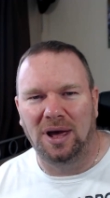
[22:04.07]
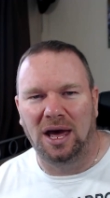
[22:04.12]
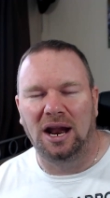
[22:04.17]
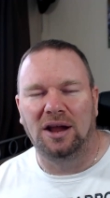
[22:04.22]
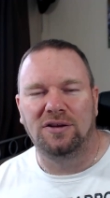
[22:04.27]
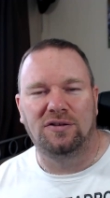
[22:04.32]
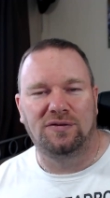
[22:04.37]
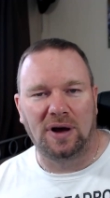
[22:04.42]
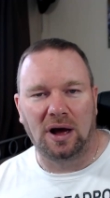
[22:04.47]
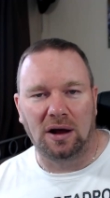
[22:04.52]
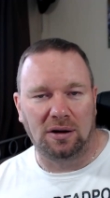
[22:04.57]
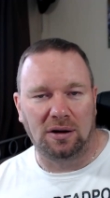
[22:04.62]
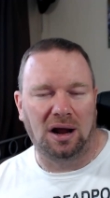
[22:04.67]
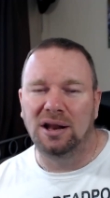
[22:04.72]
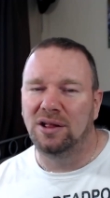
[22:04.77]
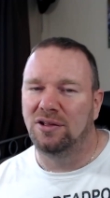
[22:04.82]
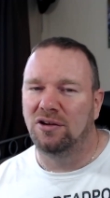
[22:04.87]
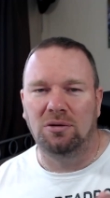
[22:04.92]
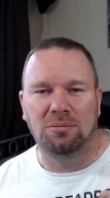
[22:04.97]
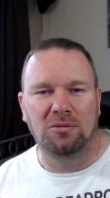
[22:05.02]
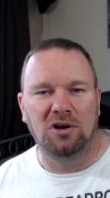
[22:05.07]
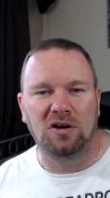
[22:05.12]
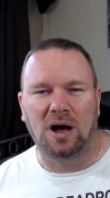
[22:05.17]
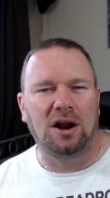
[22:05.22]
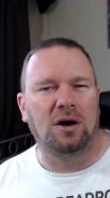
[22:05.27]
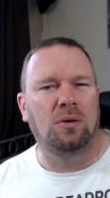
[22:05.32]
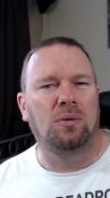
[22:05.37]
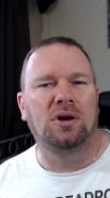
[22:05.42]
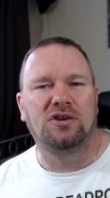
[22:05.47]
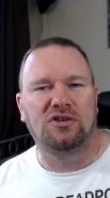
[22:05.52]
And I just felt I need to remove it.
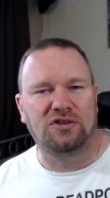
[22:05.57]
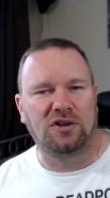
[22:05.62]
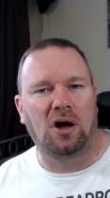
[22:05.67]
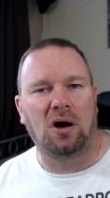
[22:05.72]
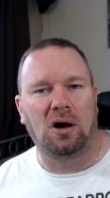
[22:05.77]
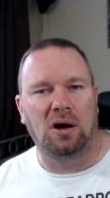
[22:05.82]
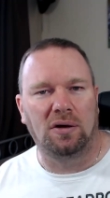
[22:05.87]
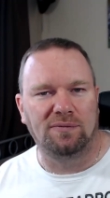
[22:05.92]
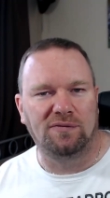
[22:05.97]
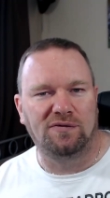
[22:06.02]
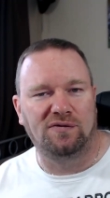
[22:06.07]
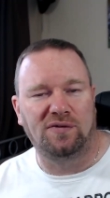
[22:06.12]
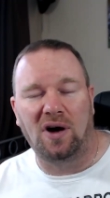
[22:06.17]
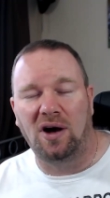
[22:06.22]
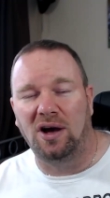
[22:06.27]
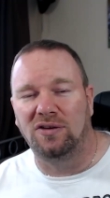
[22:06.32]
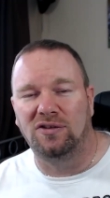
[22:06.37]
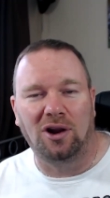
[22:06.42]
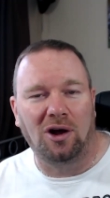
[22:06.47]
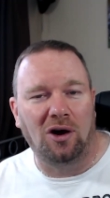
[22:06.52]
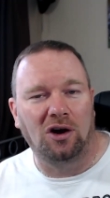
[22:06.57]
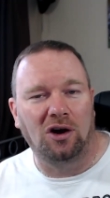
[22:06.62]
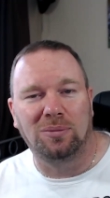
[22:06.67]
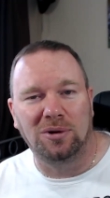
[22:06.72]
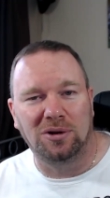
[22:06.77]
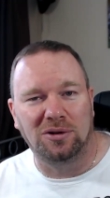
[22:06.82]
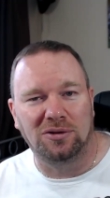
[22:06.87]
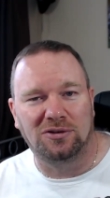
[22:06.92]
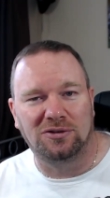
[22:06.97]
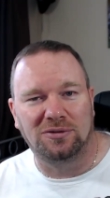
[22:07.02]
I don't want to start fights and
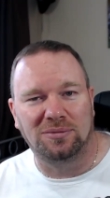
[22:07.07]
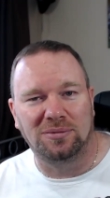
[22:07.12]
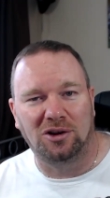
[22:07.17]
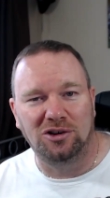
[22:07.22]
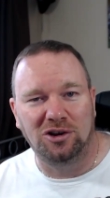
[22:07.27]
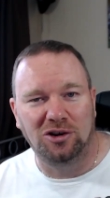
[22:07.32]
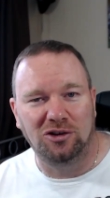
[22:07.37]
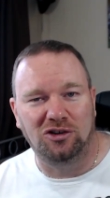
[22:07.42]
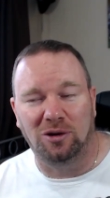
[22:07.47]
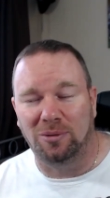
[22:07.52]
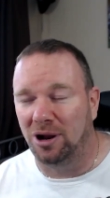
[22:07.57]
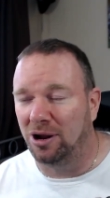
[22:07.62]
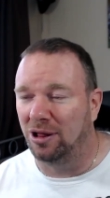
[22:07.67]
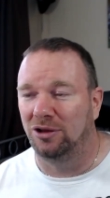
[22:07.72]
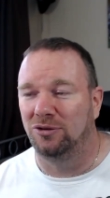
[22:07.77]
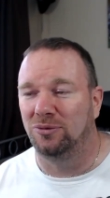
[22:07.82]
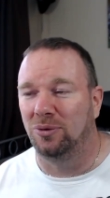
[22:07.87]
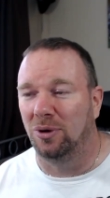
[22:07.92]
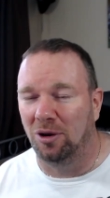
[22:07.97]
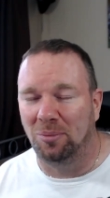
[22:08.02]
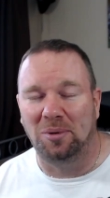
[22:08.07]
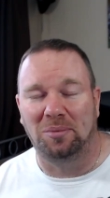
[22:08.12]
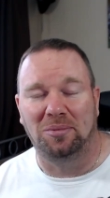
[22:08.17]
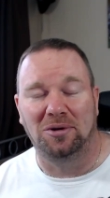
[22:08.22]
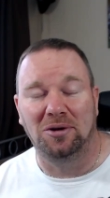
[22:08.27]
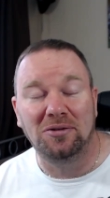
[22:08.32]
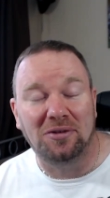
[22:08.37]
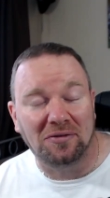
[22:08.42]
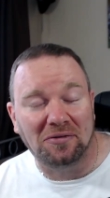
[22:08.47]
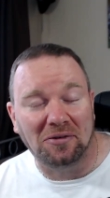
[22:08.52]
arguments on YouTube. I know that's what a lot of
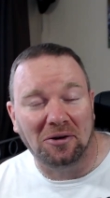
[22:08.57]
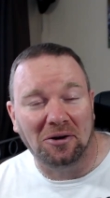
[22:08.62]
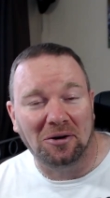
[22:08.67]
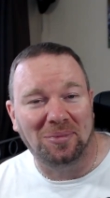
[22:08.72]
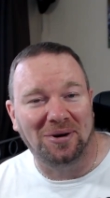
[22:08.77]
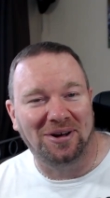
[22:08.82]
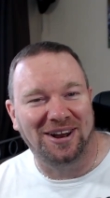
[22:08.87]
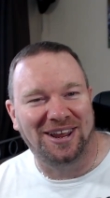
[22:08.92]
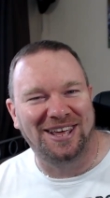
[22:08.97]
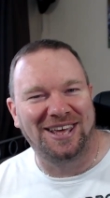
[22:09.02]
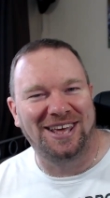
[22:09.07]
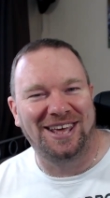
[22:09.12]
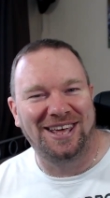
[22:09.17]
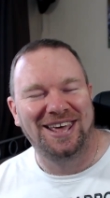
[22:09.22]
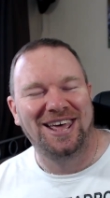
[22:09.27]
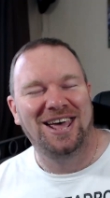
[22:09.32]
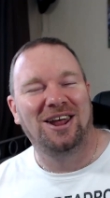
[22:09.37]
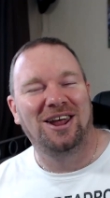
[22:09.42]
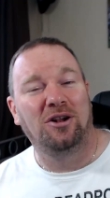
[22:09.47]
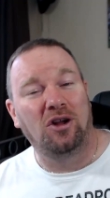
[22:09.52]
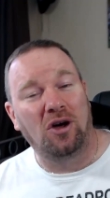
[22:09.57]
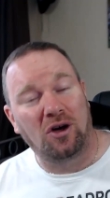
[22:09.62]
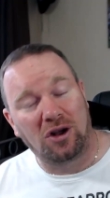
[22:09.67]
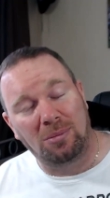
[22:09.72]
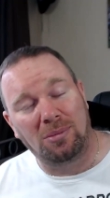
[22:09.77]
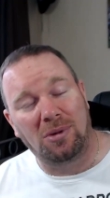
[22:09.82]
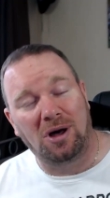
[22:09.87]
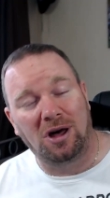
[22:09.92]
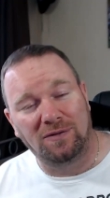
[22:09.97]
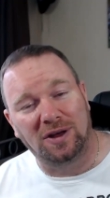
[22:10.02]
people use it for, but not
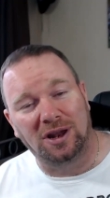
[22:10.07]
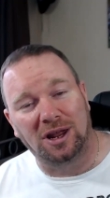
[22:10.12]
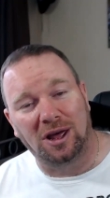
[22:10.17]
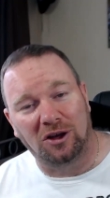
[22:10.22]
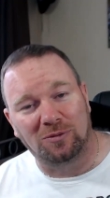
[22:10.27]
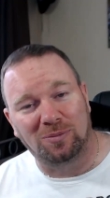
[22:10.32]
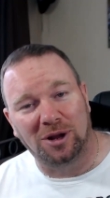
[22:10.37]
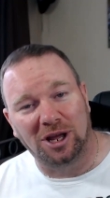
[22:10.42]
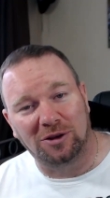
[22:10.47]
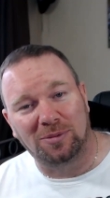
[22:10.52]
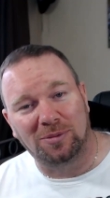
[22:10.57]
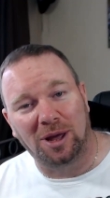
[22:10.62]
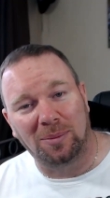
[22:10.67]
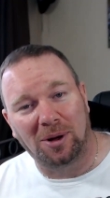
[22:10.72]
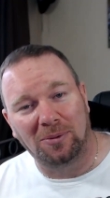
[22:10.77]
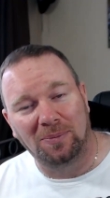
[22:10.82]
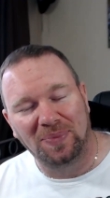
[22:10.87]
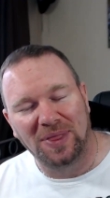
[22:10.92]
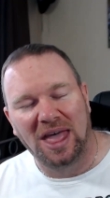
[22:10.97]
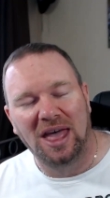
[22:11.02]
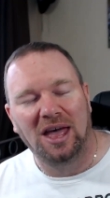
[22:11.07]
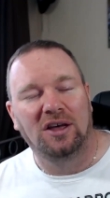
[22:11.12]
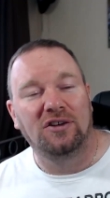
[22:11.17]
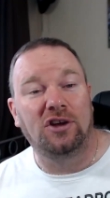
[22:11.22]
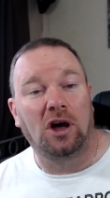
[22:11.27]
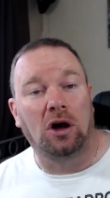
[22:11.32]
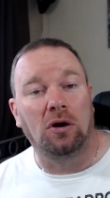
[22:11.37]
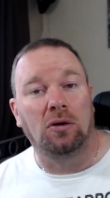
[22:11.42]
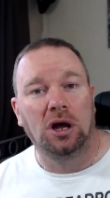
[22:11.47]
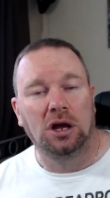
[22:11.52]
on my videos, please, people.
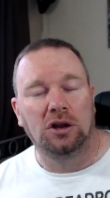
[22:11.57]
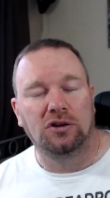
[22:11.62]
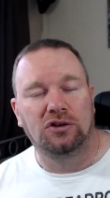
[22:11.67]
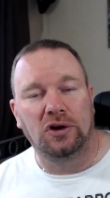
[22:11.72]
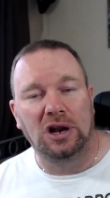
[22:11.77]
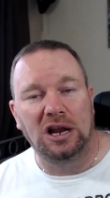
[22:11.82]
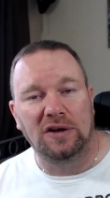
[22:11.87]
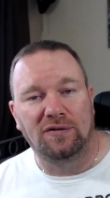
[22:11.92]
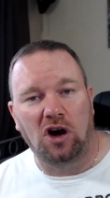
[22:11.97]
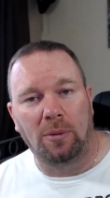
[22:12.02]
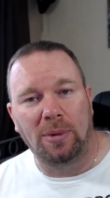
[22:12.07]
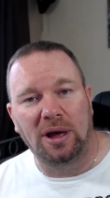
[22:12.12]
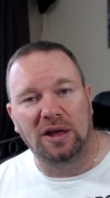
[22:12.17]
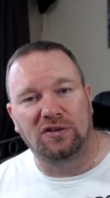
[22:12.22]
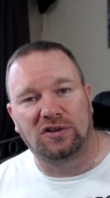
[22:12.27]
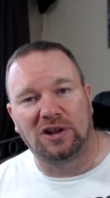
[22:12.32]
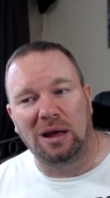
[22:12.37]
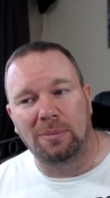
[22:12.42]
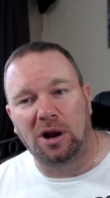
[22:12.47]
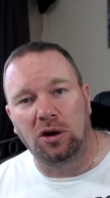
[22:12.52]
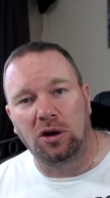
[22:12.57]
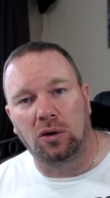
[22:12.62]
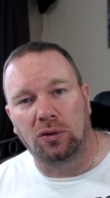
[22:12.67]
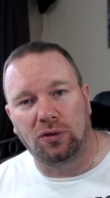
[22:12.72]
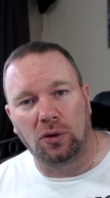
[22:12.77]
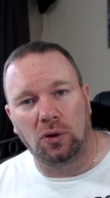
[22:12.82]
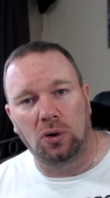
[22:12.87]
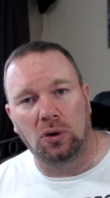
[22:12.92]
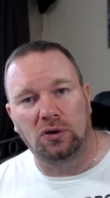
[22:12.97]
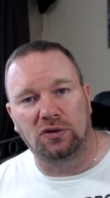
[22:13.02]
So do leave comments. Let me know your
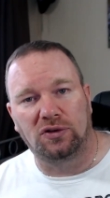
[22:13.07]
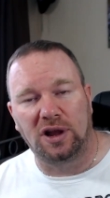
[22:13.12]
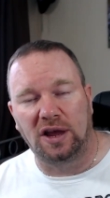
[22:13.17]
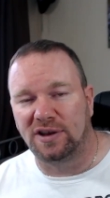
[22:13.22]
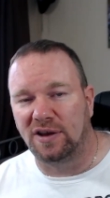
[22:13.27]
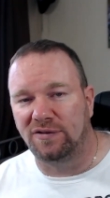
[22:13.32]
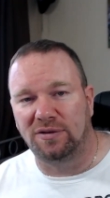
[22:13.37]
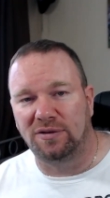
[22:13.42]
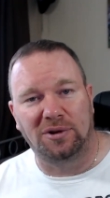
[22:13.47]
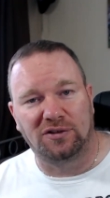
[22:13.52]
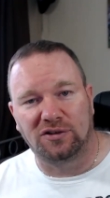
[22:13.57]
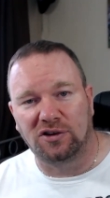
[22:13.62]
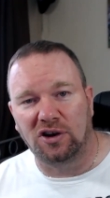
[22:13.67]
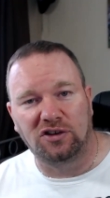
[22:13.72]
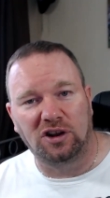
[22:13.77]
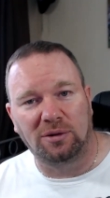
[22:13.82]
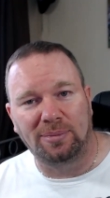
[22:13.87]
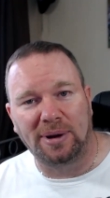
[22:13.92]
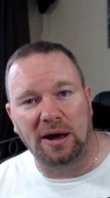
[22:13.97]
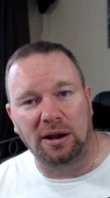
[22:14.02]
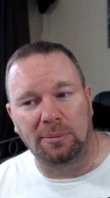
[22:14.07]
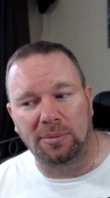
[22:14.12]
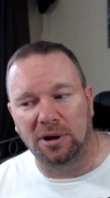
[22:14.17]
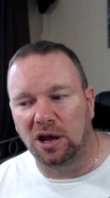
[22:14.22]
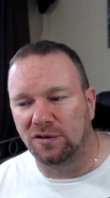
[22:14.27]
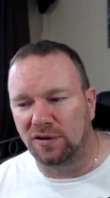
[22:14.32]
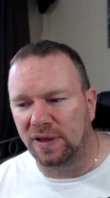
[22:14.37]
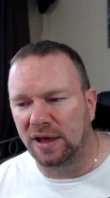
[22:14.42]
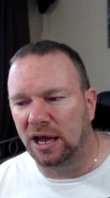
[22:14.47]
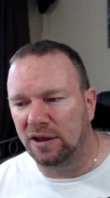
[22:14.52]
thoughts. Let's have some discussion about it,
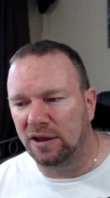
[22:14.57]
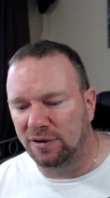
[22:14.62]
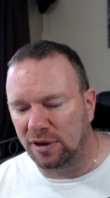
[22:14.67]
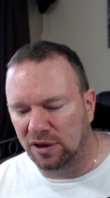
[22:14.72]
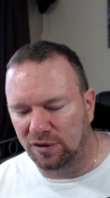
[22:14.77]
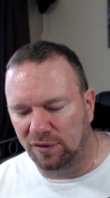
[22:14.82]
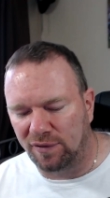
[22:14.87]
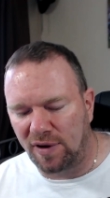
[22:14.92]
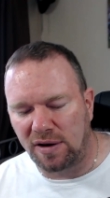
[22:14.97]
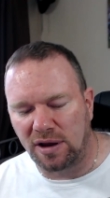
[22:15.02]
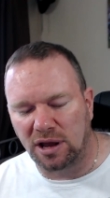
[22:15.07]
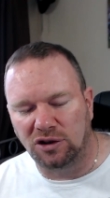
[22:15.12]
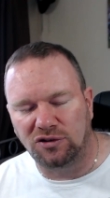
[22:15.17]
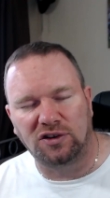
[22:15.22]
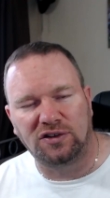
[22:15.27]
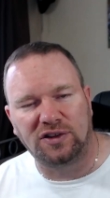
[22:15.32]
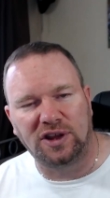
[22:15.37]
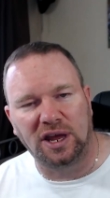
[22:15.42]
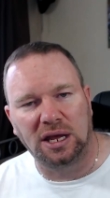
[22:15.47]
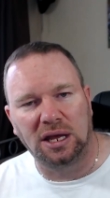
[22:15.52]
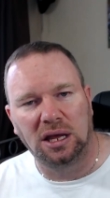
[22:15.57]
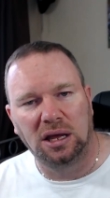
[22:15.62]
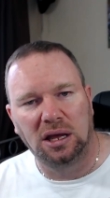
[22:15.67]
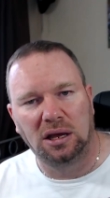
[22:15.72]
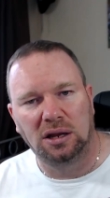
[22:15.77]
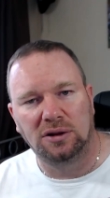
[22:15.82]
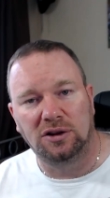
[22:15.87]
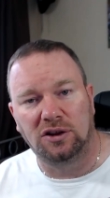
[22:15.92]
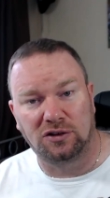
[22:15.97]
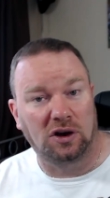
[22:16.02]
because I think it's a very interesting
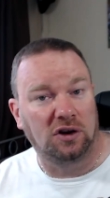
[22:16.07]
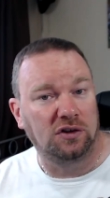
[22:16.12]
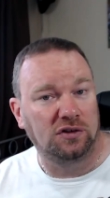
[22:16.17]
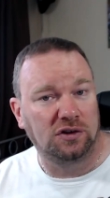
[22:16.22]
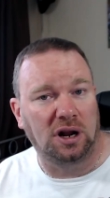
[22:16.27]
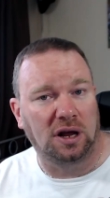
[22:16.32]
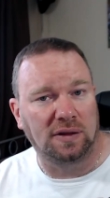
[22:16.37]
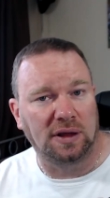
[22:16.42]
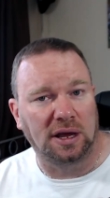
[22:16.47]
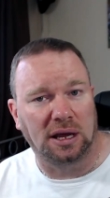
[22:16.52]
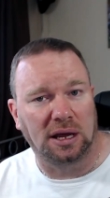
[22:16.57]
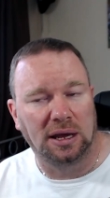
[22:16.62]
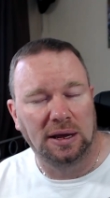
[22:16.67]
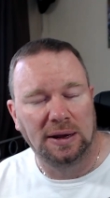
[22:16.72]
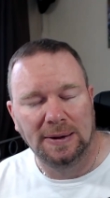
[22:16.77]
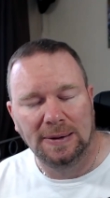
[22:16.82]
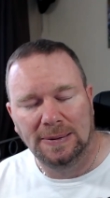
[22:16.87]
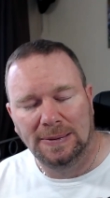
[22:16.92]
discussion, I think.